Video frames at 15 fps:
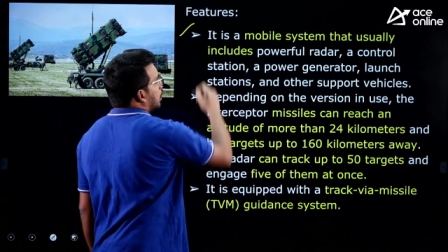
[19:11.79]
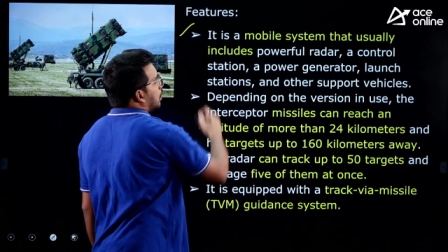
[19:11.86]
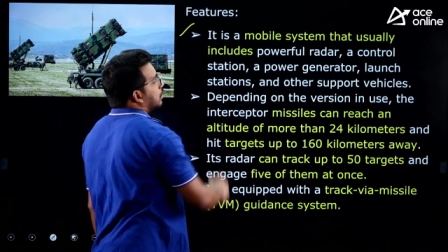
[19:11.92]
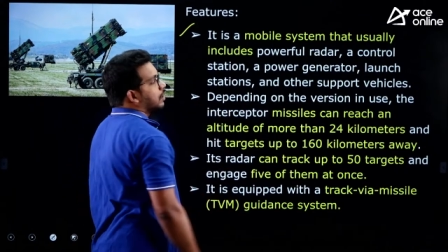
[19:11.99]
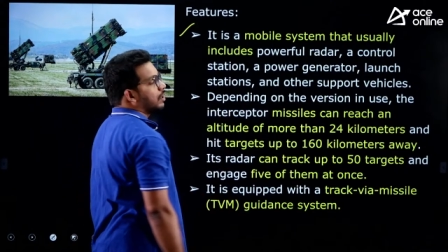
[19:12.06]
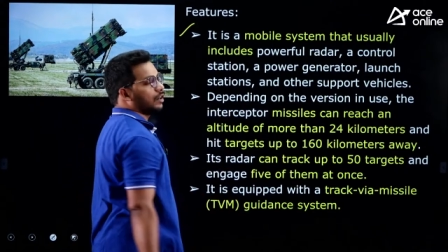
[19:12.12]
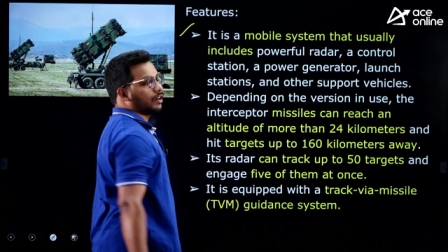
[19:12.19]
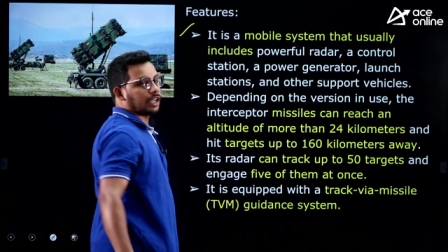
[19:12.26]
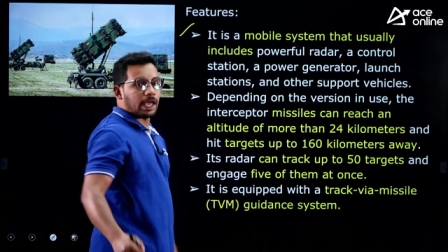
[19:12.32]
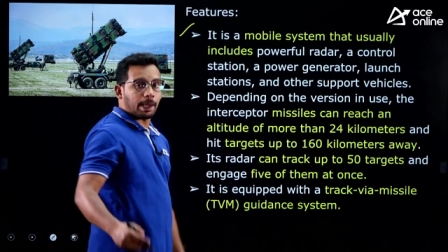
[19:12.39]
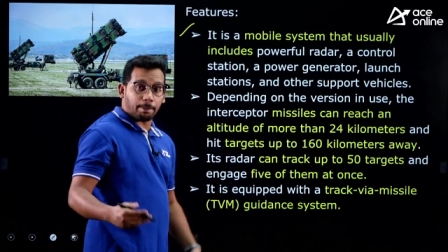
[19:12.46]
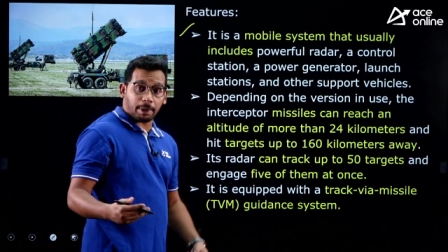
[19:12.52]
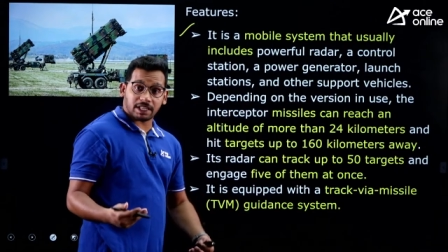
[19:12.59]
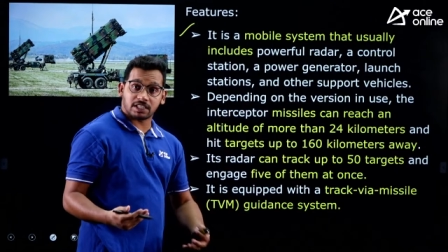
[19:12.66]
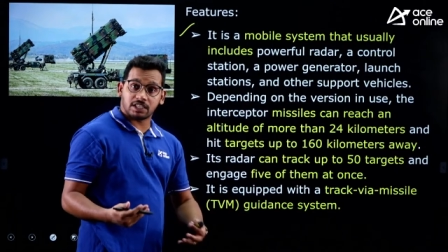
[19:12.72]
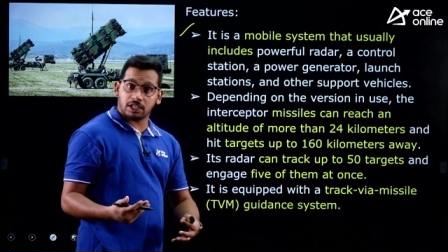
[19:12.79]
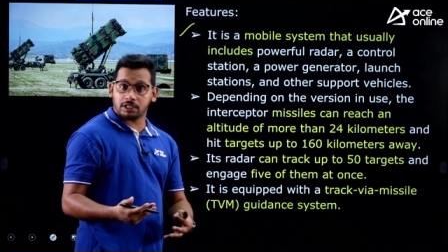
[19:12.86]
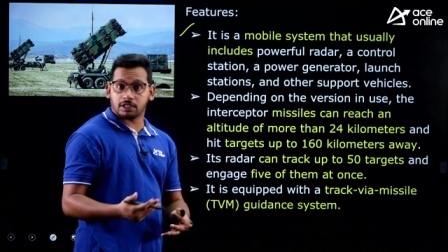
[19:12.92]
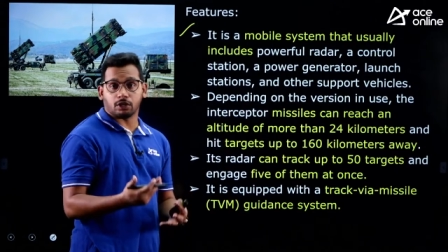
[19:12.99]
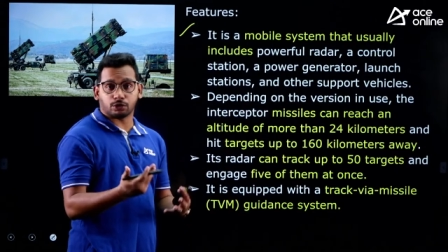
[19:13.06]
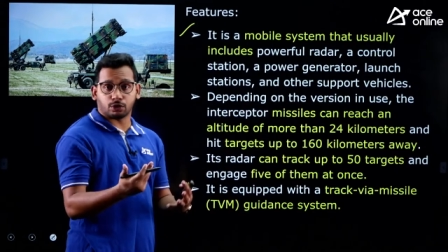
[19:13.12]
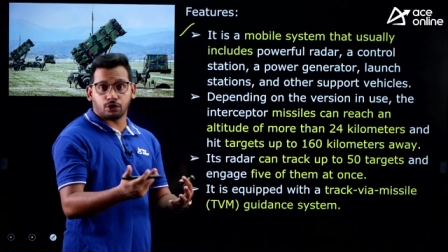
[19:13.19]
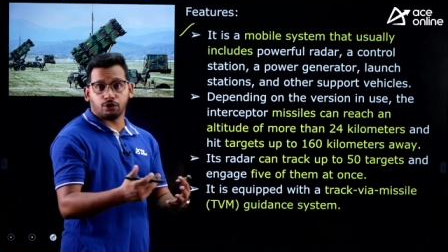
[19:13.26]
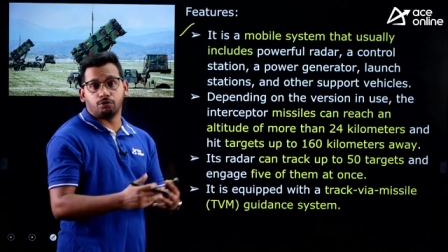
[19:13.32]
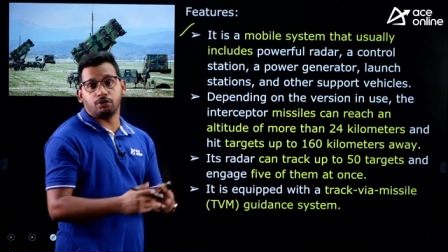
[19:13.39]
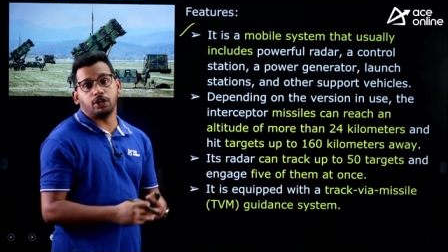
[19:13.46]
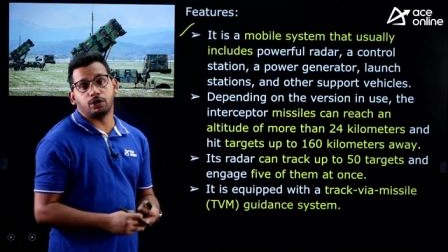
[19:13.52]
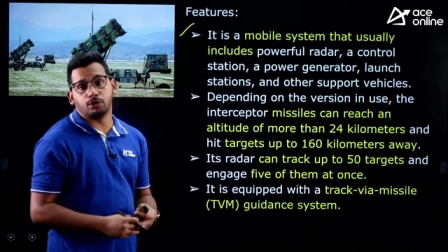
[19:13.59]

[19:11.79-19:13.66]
the capacities also you need